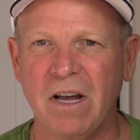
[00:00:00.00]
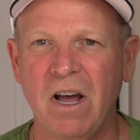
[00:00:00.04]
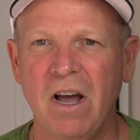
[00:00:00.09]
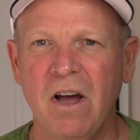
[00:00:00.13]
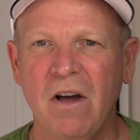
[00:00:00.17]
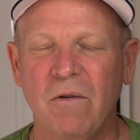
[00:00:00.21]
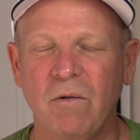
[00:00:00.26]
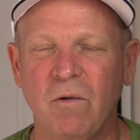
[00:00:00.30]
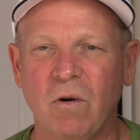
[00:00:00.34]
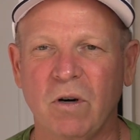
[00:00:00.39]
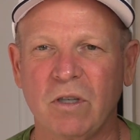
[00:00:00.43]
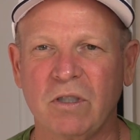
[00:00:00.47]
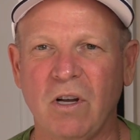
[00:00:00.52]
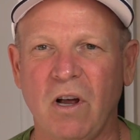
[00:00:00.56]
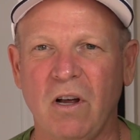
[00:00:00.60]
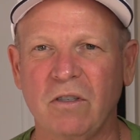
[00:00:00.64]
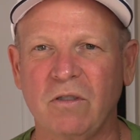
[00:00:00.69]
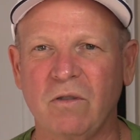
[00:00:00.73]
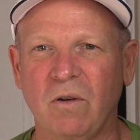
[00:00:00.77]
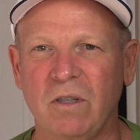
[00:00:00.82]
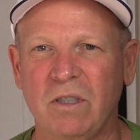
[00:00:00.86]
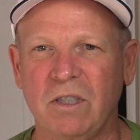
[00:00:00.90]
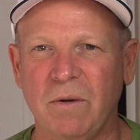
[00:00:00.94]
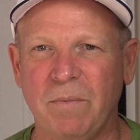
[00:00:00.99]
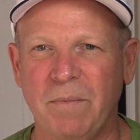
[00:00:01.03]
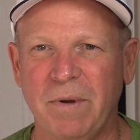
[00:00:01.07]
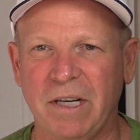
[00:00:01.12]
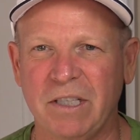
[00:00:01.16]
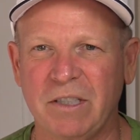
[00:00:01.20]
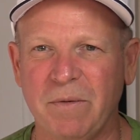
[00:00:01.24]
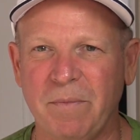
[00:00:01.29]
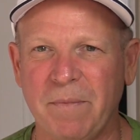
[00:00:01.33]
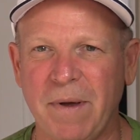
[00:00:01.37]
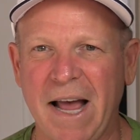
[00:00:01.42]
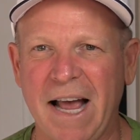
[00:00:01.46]
Of course, all sorts of
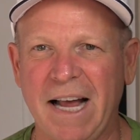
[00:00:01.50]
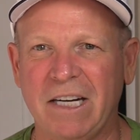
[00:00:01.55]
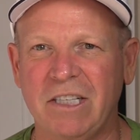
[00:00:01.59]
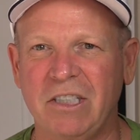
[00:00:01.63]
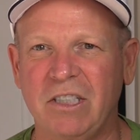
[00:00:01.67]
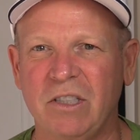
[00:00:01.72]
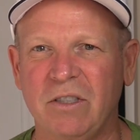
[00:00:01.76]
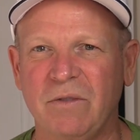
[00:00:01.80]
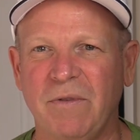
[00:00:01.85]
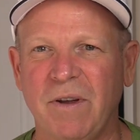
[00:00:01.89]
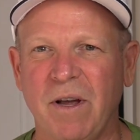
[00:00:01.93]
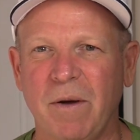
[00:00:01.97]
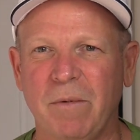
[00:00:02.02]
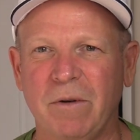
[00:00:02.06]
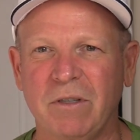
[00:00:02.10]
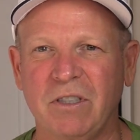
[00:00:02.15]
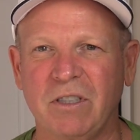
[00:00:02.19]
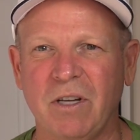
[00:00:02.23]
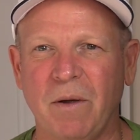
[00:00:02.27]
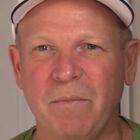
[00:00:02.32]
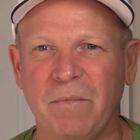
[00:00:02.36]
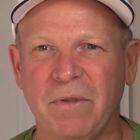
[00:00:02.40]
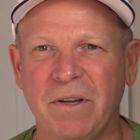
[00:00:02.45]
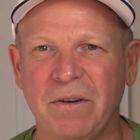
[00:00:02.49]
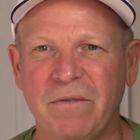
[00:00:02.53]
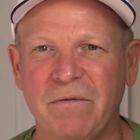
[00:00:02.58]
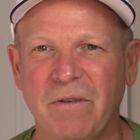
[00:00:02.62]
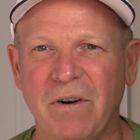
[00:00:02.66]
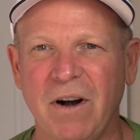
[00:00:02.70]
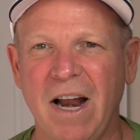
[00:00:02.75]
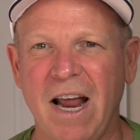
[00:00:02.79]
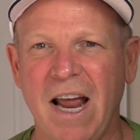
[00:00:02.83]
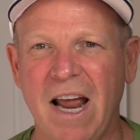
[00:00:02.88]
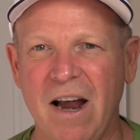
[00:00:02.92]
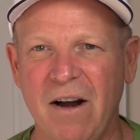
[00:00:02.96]
picks and packages available, something
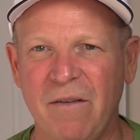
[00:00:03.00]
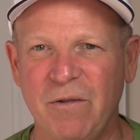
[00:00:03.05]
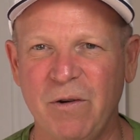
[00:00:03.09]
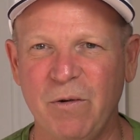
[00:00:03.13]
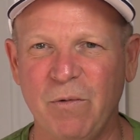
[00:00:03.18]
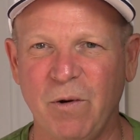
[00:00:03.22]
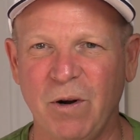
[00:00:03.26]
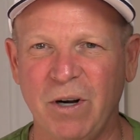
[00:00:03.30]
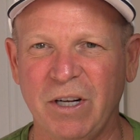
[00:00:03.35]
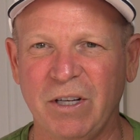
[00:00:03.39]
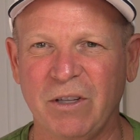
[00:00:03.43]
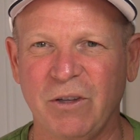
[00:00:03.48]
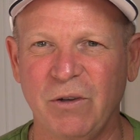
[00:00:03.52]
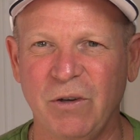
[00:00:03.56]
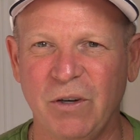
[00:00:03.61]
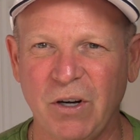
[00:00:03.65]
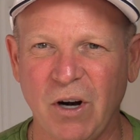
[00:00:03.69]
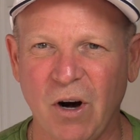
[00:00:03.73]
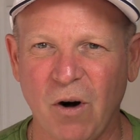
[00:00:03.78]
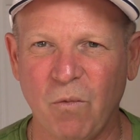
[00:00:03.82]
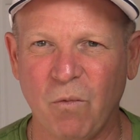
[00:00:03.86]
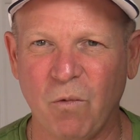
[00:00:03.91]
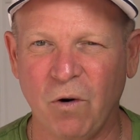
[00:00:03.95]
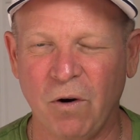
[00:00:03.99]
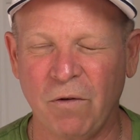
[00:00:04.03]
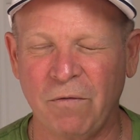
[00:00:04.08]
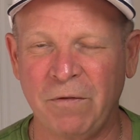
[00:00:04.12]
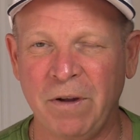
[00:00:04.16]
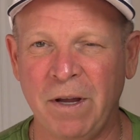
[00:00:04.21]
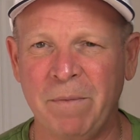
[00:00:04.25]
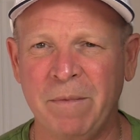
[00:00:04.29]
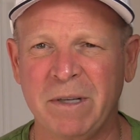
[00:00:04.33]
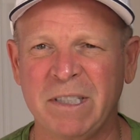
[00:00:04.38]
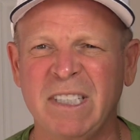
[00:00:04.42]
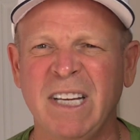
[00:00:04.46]
for everyone, including our
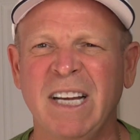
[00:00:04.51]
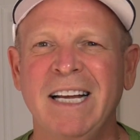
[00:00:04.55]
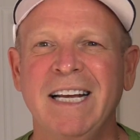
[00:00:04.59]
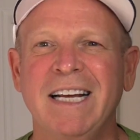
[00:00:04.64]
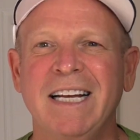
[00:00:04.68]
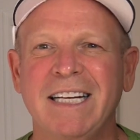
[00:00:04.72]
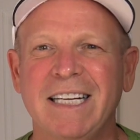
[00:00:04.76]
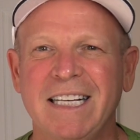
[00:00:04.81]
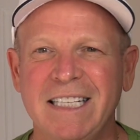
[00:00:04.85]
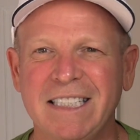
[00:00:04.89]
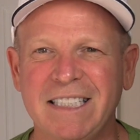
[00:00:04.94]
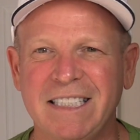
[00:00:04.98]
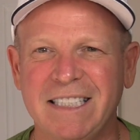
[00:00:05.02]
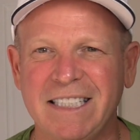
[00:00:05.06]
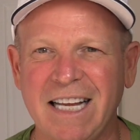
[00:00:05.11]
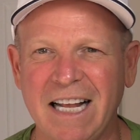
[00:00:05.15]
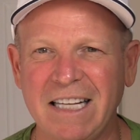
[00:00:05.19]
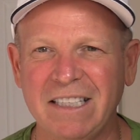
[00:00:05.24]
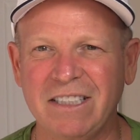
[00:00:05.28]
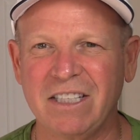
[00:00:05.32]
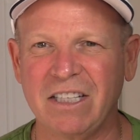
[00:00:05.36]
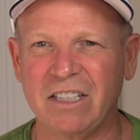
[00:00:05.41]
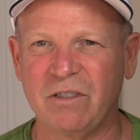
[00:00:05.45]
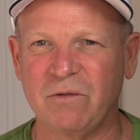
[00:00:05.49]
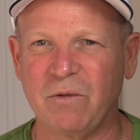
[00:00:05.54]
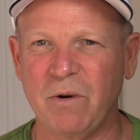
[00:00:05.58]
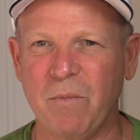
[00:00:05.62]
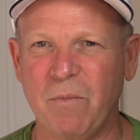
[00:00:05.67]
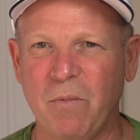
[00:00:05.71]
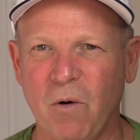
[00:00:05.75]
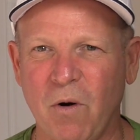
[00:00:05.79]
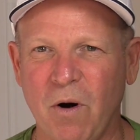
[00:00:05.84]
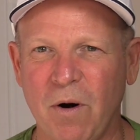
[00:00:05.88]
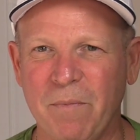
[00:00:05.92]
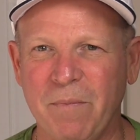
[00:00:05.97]
world-famous consensus
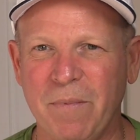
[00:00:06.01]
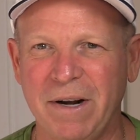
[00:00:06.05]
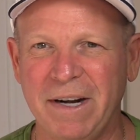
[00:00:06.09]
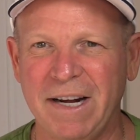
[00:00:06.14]
report.